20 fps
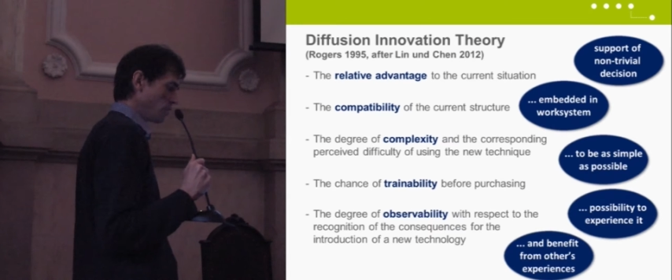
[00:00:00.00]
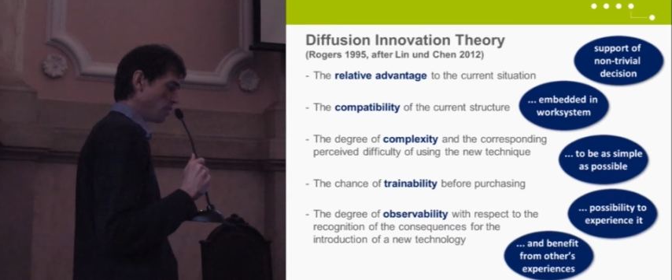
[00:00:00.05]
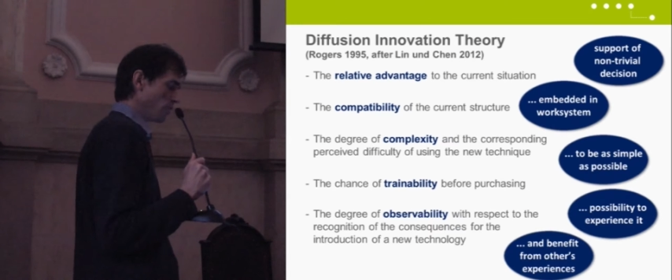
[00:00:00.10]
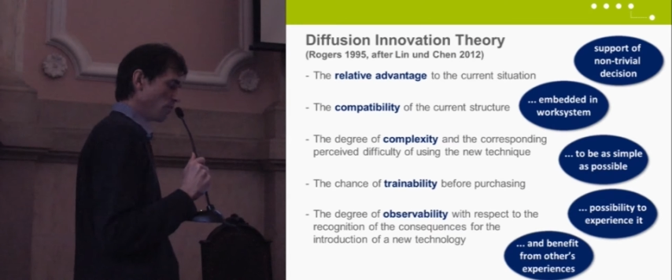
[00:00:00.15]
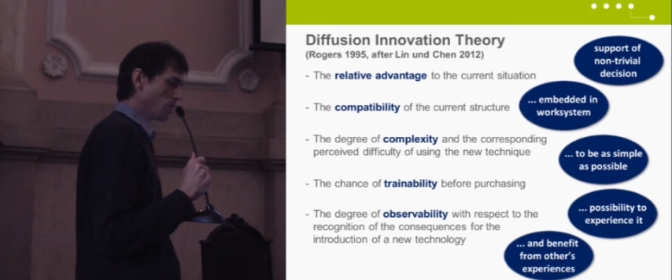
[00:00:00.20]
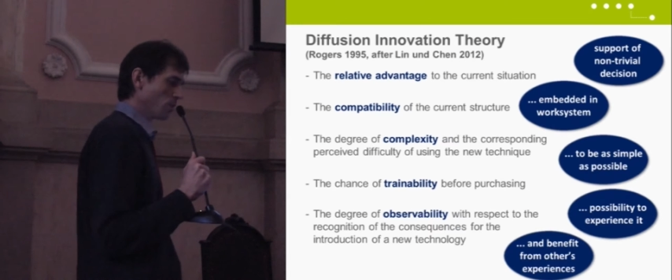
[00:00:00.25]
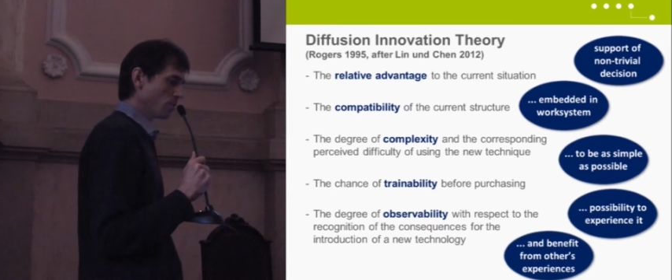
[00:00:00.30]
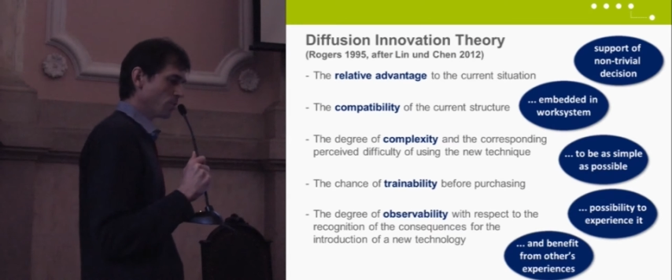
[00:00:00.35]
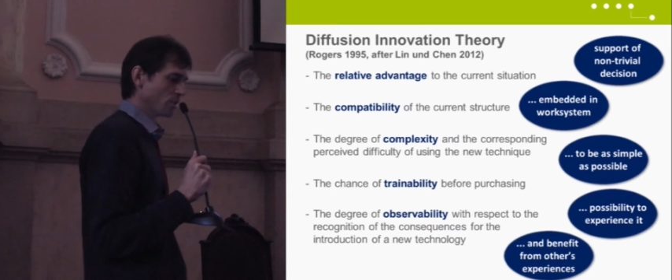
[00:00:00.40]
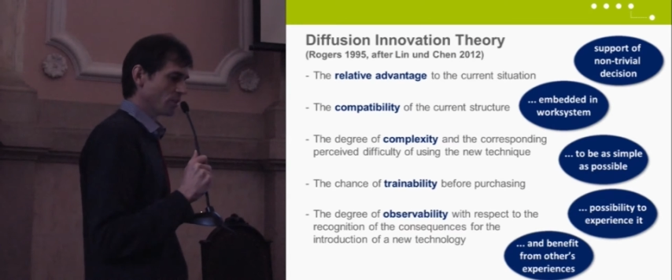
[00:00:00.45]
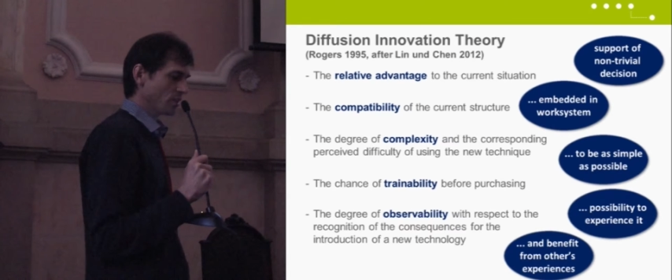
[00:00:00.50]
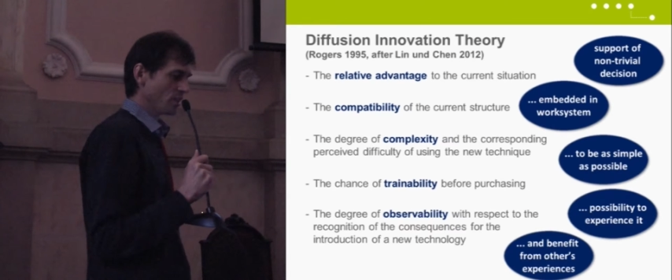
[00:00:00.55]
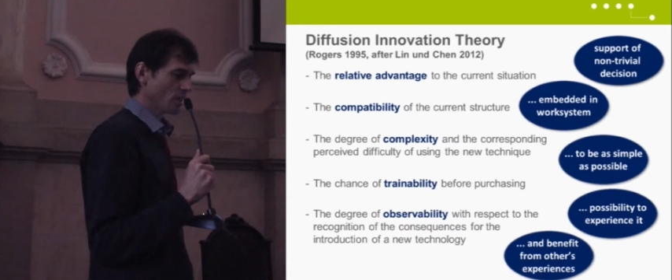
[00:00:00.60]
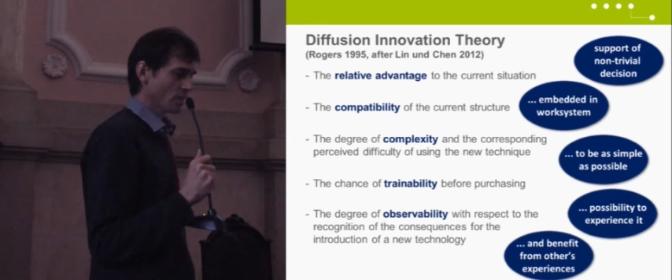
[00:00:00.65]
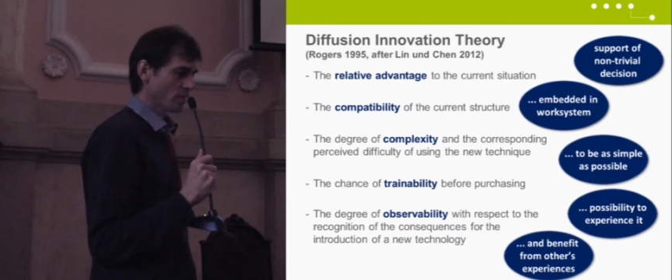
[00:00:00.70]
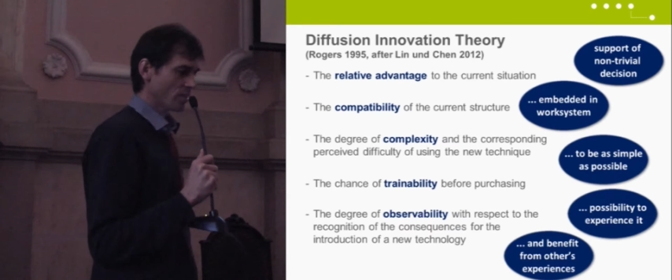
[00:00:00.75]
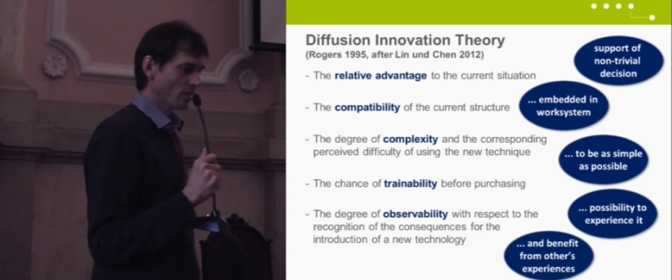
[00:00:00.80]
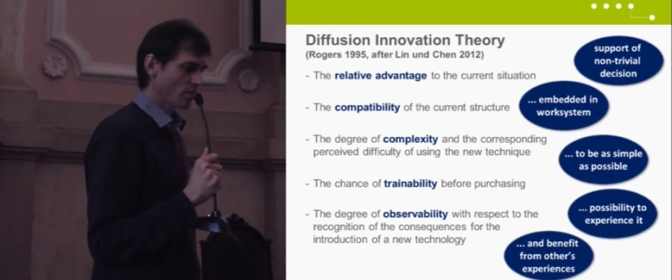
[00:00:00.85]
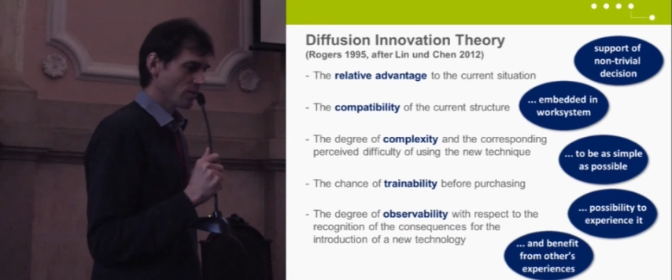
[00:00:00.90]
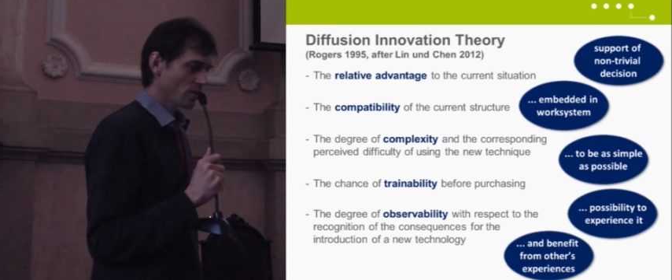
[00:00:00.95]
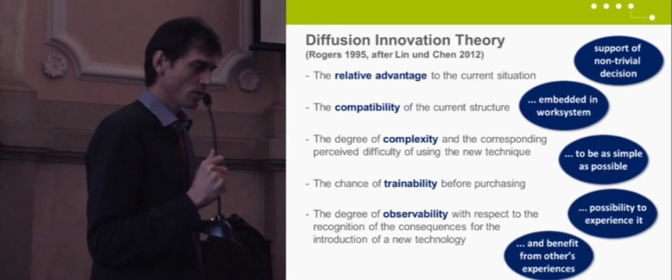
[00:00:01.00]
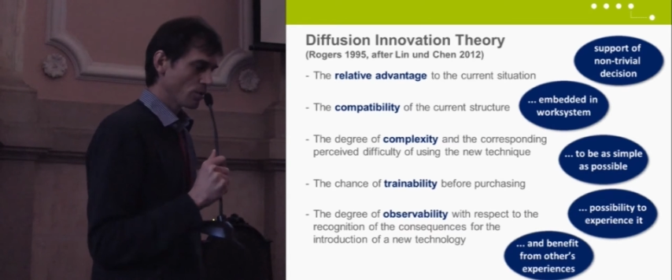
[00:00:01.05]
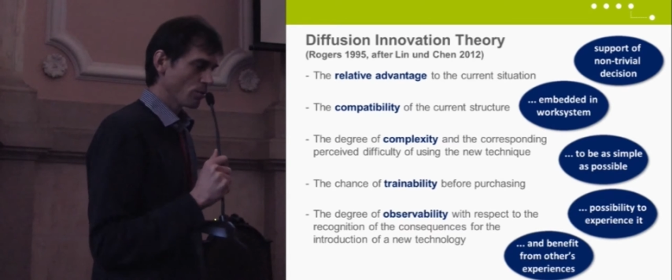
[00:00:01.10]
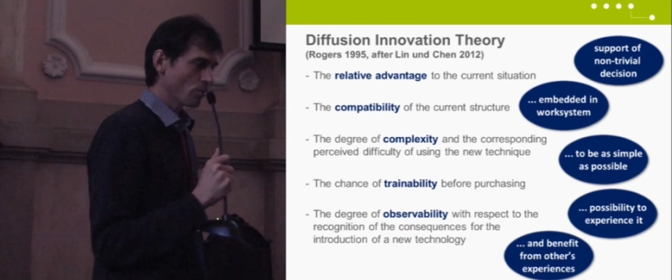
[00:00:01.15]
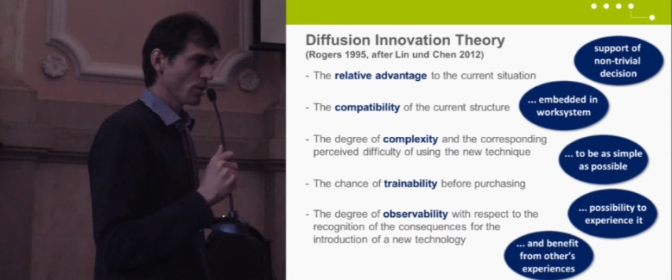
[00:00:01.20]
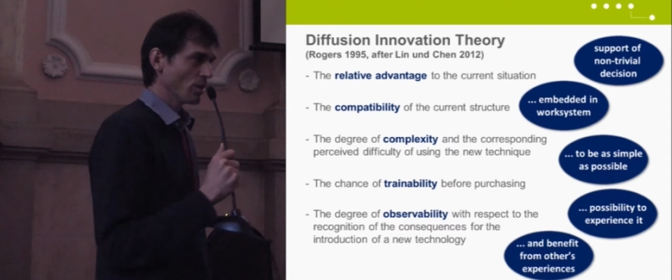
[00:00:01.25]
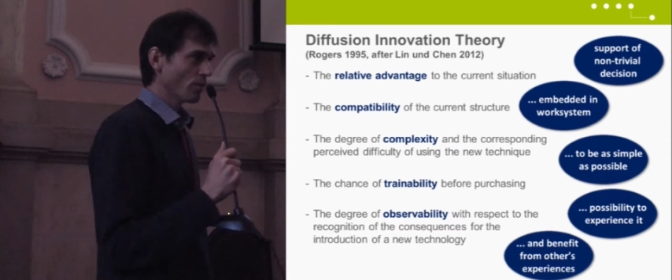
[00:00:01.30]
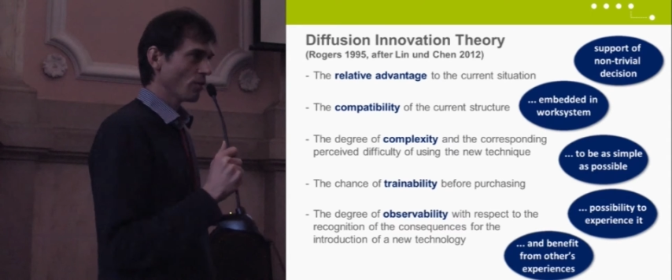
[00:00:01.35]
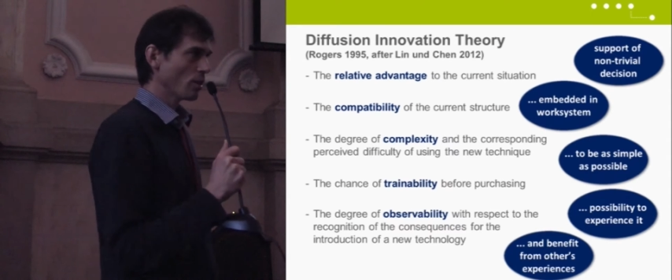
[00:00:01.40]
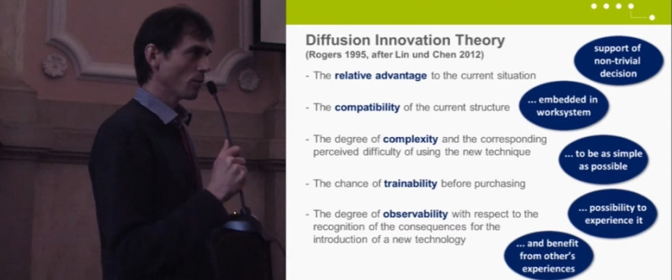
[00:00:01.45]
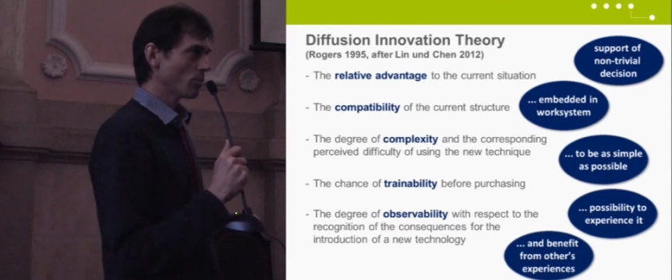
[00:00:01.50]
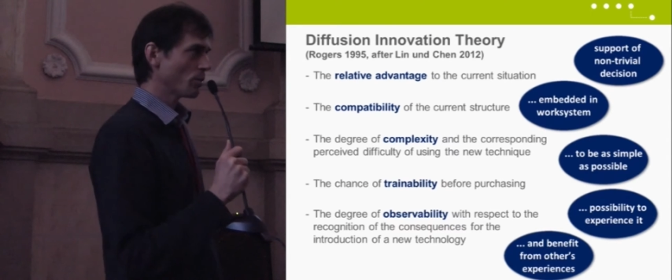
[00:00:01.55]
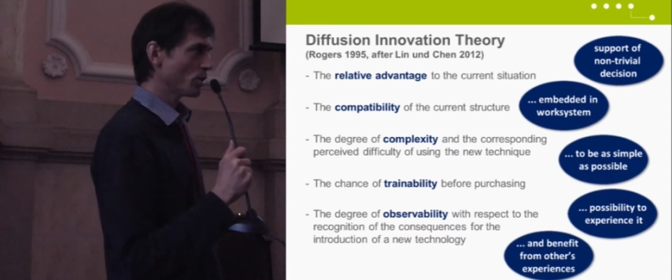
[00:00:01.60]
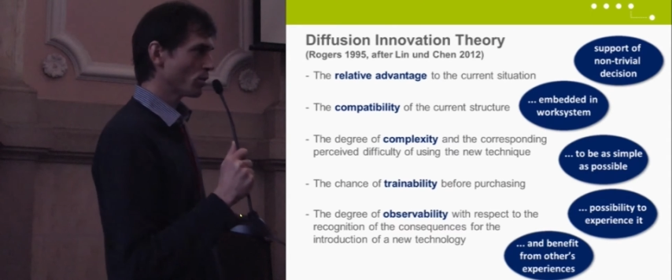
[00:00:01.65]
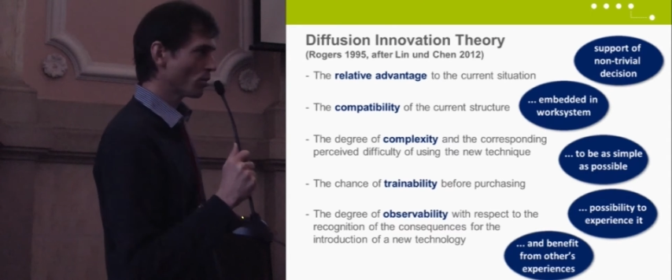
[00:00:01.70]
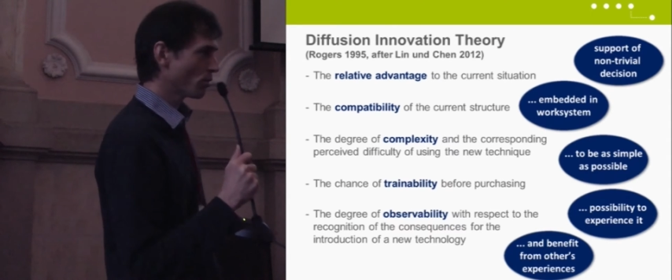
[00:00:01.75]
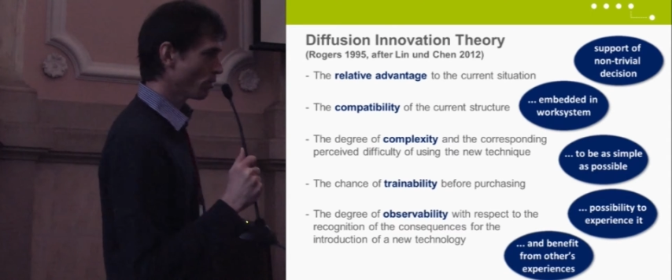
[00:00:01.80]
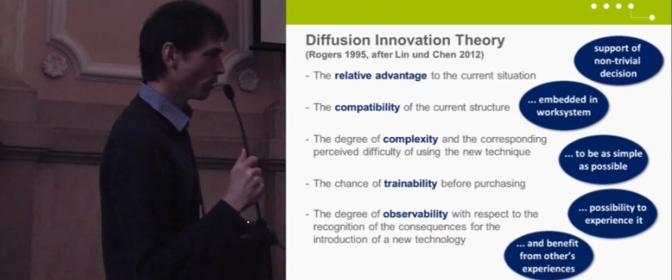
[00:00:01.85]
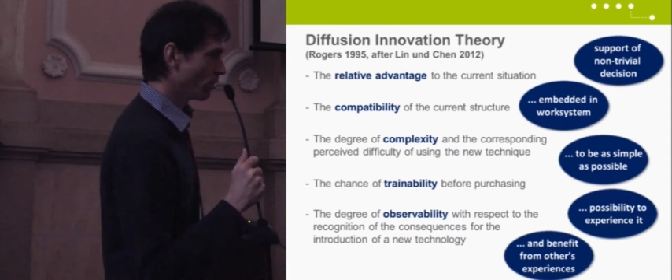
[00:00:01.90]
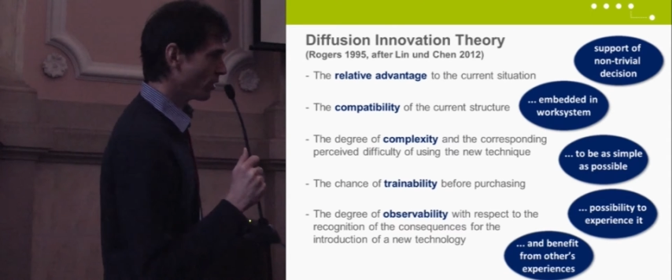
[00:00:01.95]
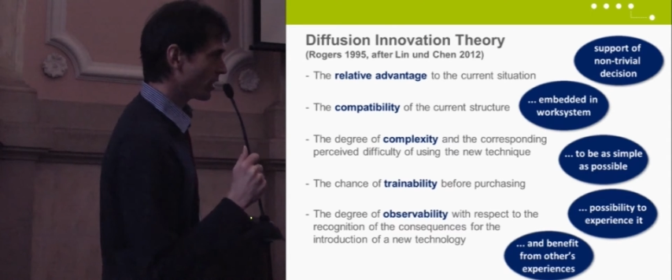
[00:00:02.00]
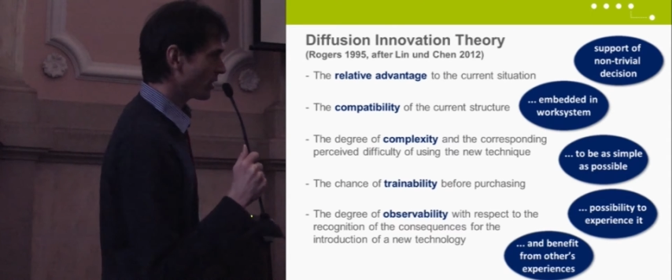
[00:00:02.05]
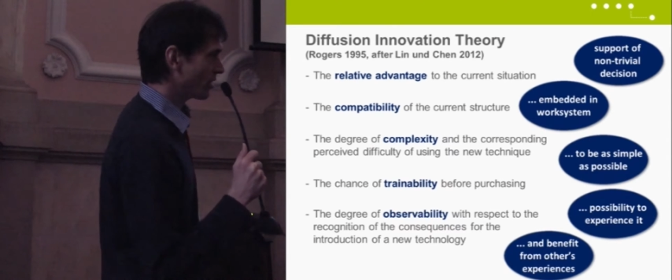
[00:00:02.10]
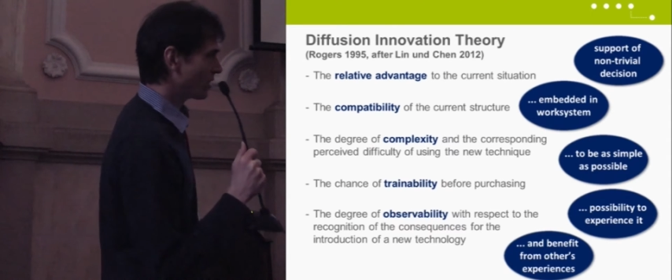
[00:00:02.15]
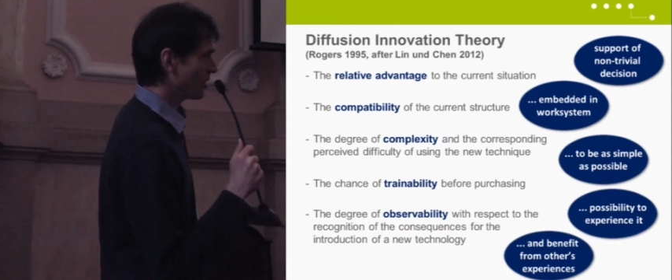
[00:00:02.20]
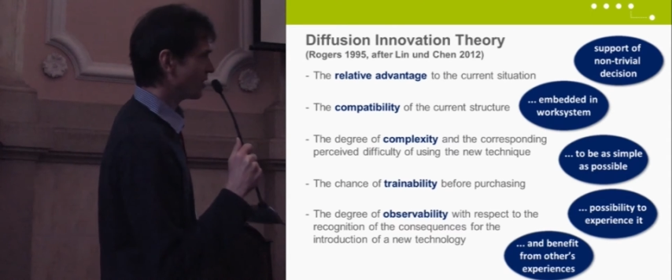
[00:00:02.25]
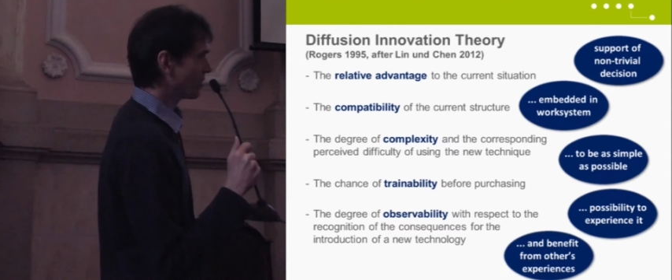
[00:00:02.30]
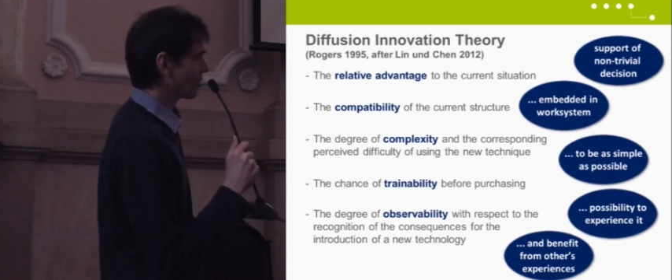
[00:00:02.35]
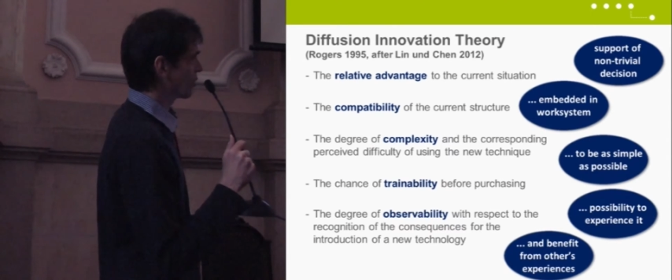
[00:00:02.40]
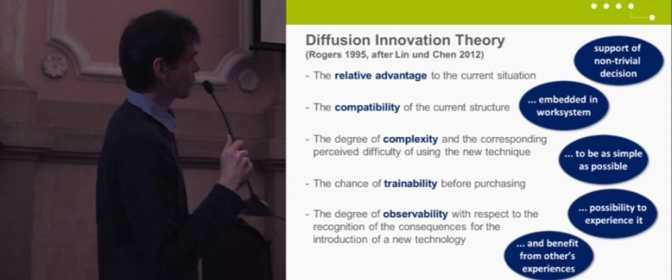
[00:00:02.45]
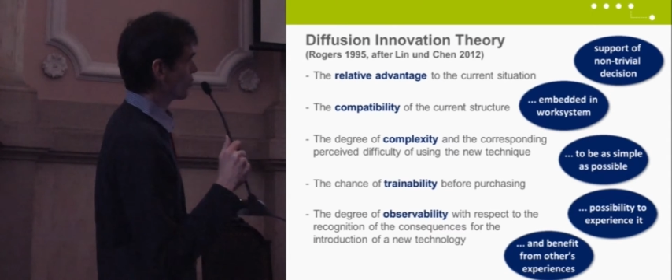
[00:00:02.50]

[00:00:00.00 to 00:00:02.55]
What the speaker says: develop a DSS is to develop a tool that is